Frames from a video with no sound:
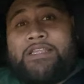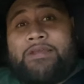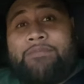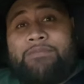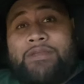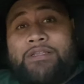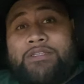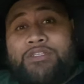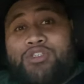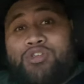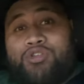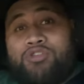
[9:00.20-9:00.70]
them
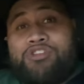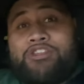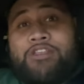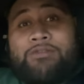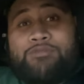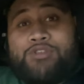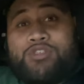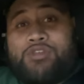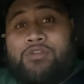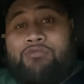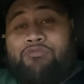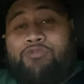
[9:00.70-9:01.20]
in took
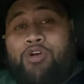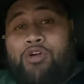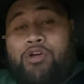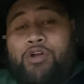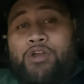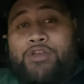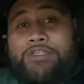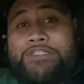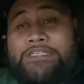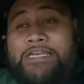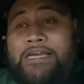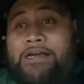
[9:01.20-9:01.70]
them to the wrong
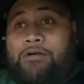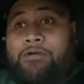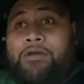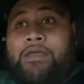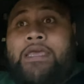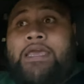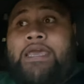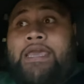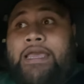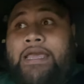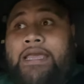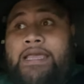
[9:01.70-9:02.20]
hotel,
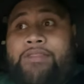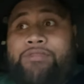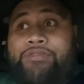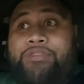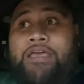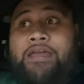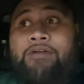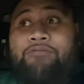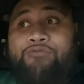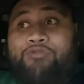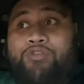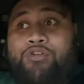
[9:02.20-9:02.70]
and
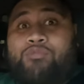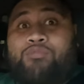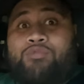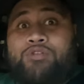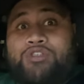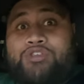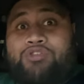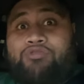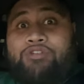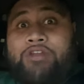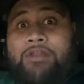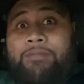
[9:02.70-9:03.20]
that room
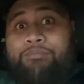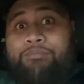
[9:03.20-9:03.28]
was already